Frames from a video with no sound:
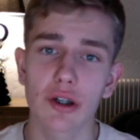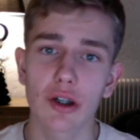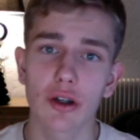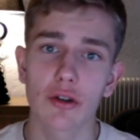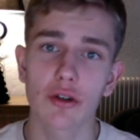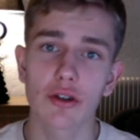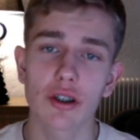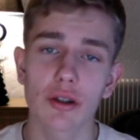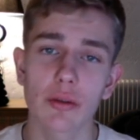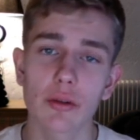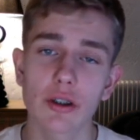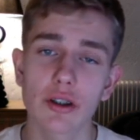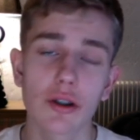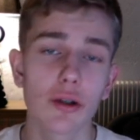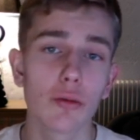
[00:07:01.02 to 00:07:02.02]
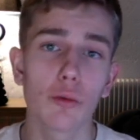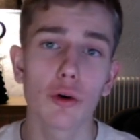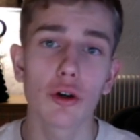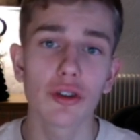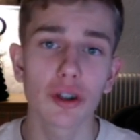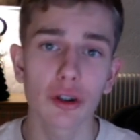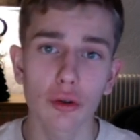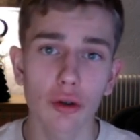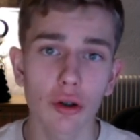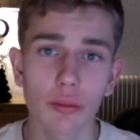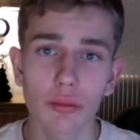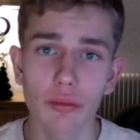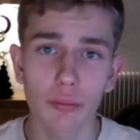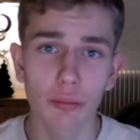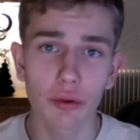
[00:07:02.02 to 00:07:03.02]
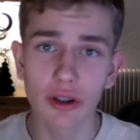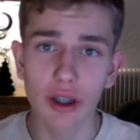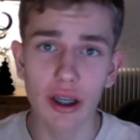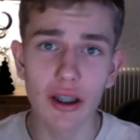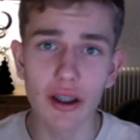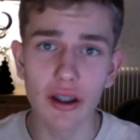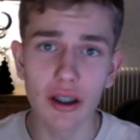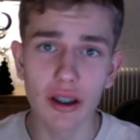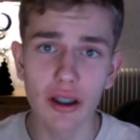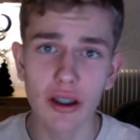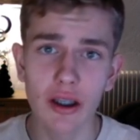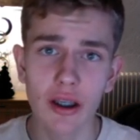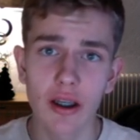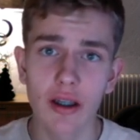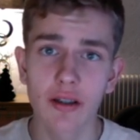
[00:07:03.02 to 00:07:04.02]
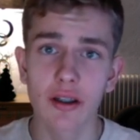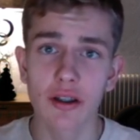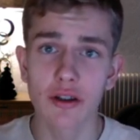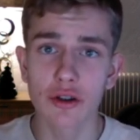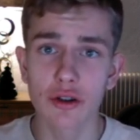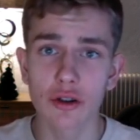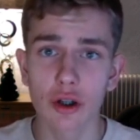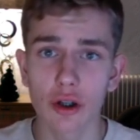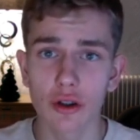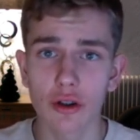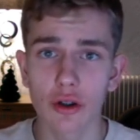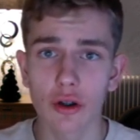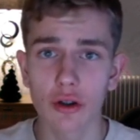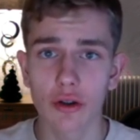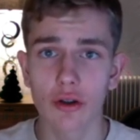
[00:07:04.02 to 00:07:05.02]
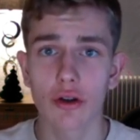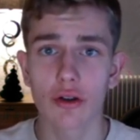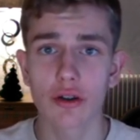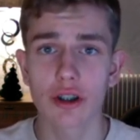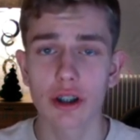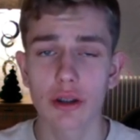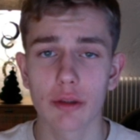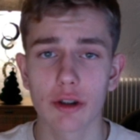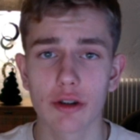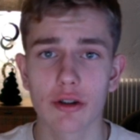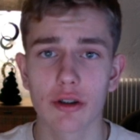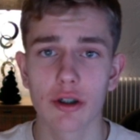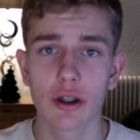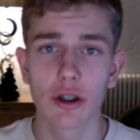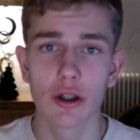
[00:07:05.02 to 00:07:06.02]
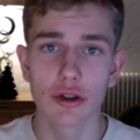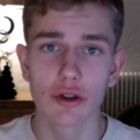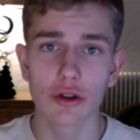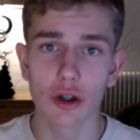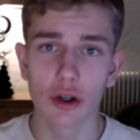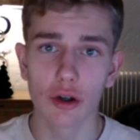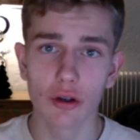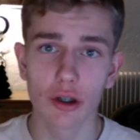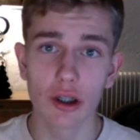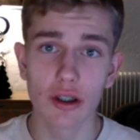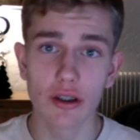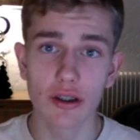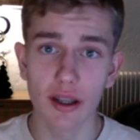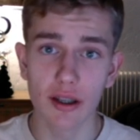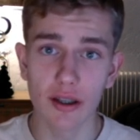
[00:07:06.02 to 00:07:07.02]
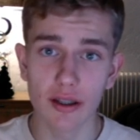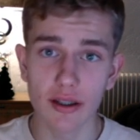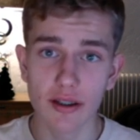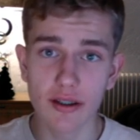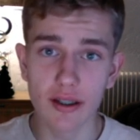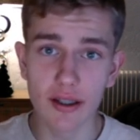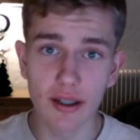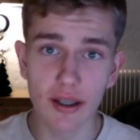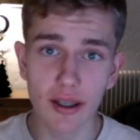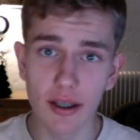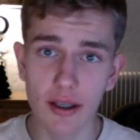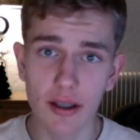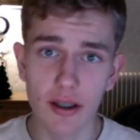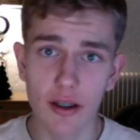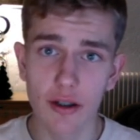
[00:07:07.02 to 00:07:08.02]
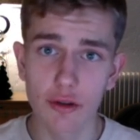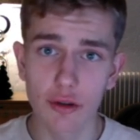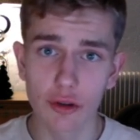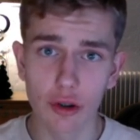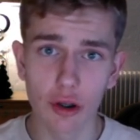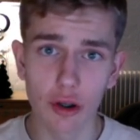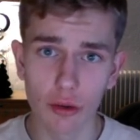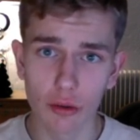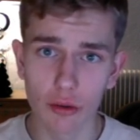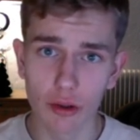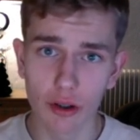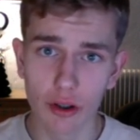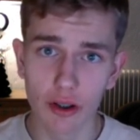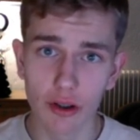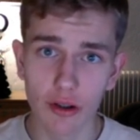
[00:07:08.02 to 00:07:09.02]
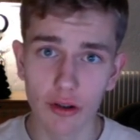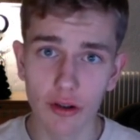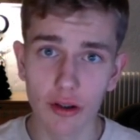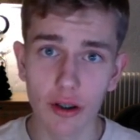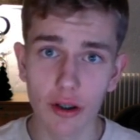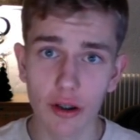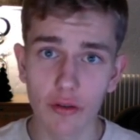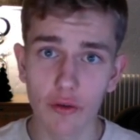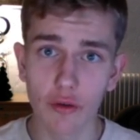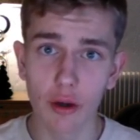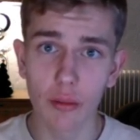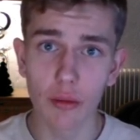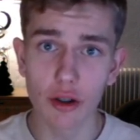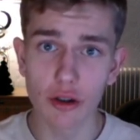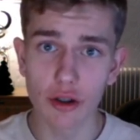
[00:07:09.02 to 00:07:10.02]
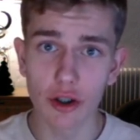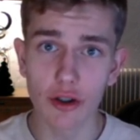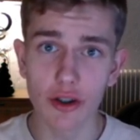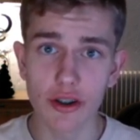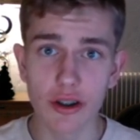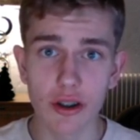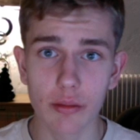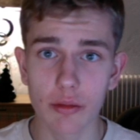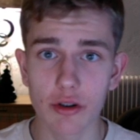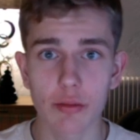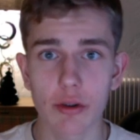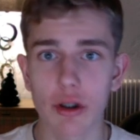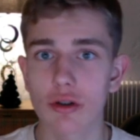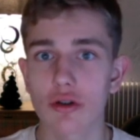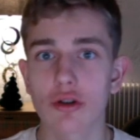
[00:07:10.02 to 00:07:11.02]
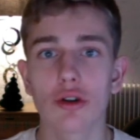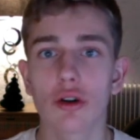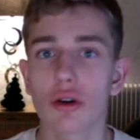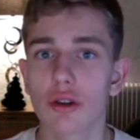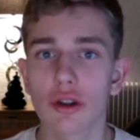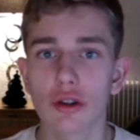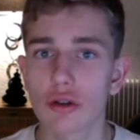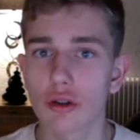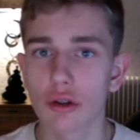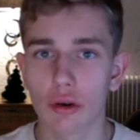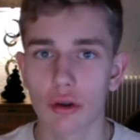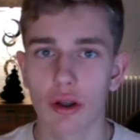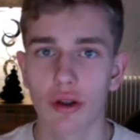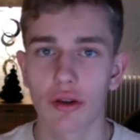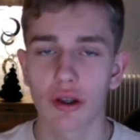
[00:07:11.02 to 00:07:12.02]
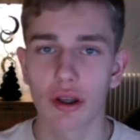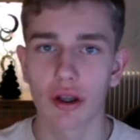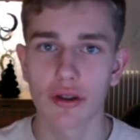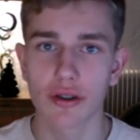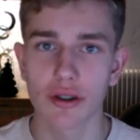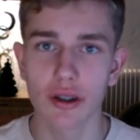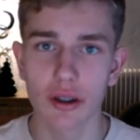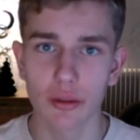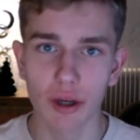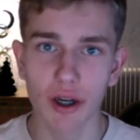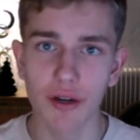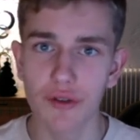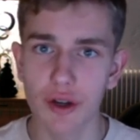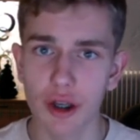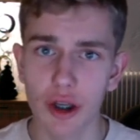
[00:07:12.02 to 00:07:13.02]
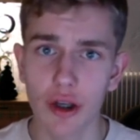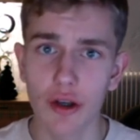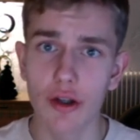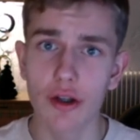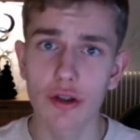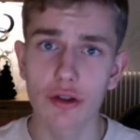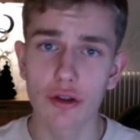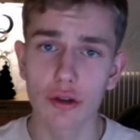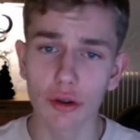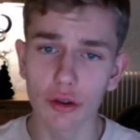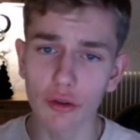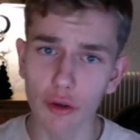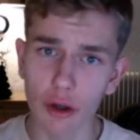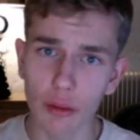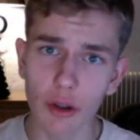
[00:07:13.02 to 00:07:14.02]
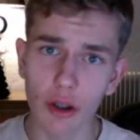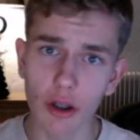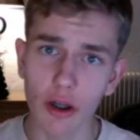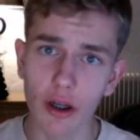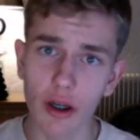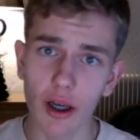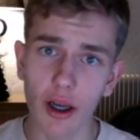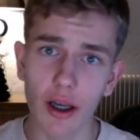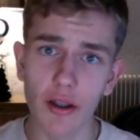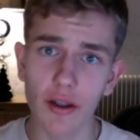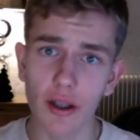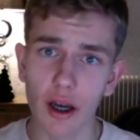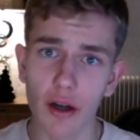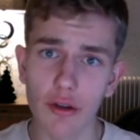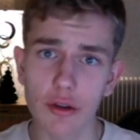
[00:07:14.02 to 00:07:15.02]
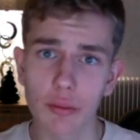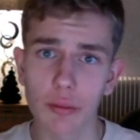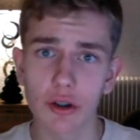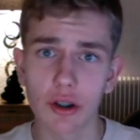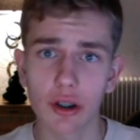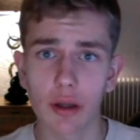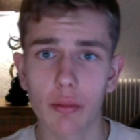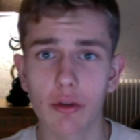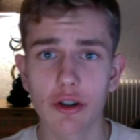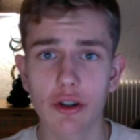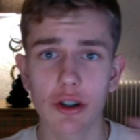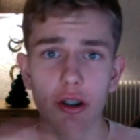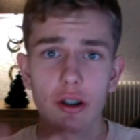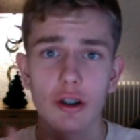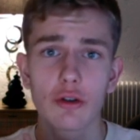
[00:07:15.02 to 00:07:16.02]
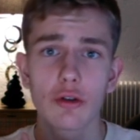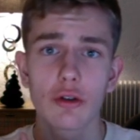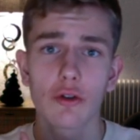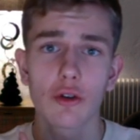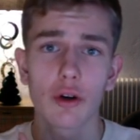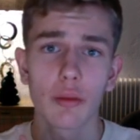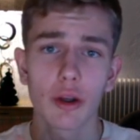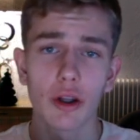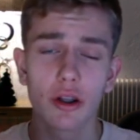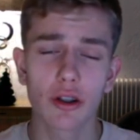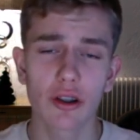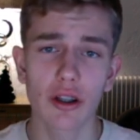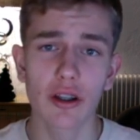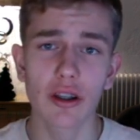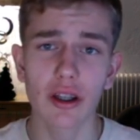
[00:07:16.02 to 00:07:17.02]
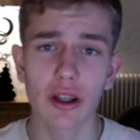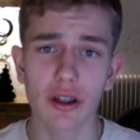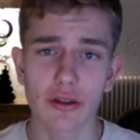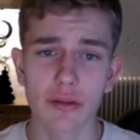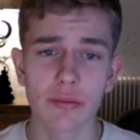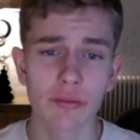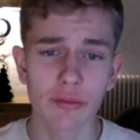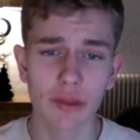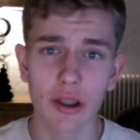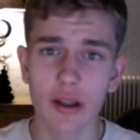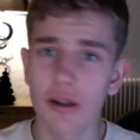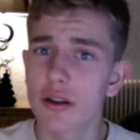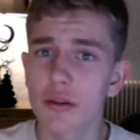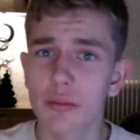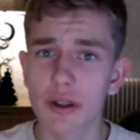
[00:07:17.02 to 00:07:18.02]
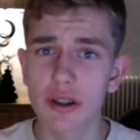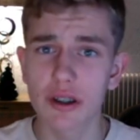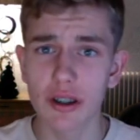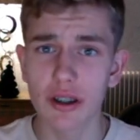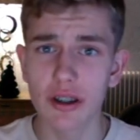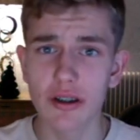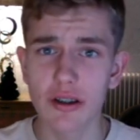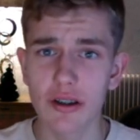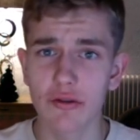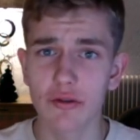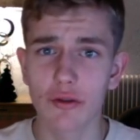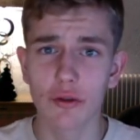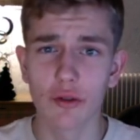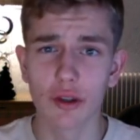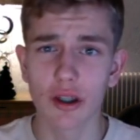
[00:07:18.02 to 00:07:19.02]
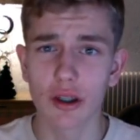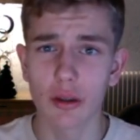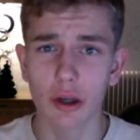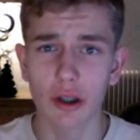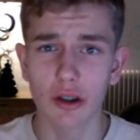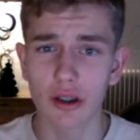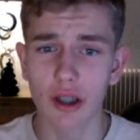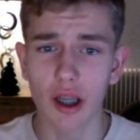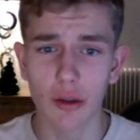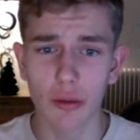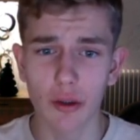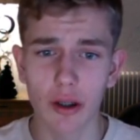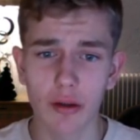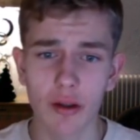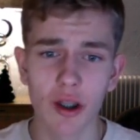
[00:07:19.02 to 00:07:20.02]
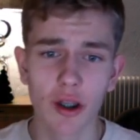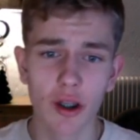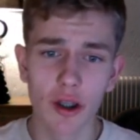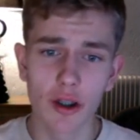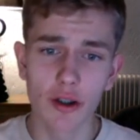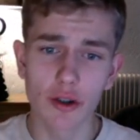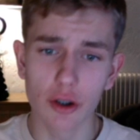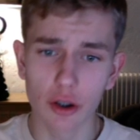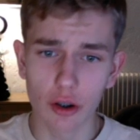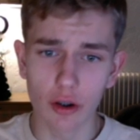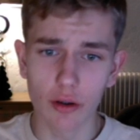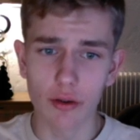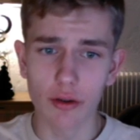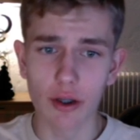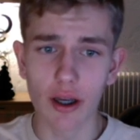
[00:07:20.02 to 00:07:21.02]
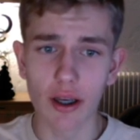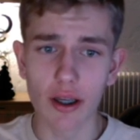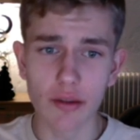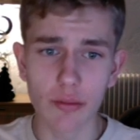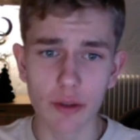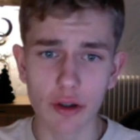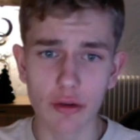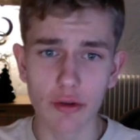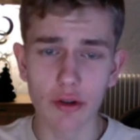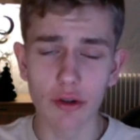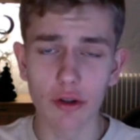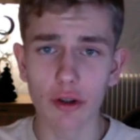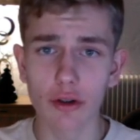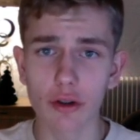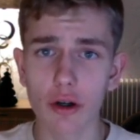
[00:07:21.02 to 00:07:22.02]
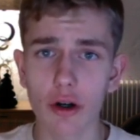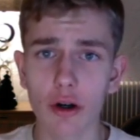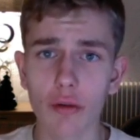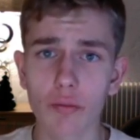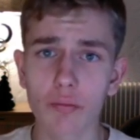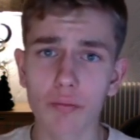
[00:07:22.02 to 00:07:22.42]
on your syllabus. They won't put anything that's not on your syllabus. So it's the key to know the formulas on the syllabus, because you don't need to know nothing else. In math, you need to know the formula and how to put the numbers into the formula, nothing else. It's pretty easy if you think about it that way. So I asked MyTutor.io,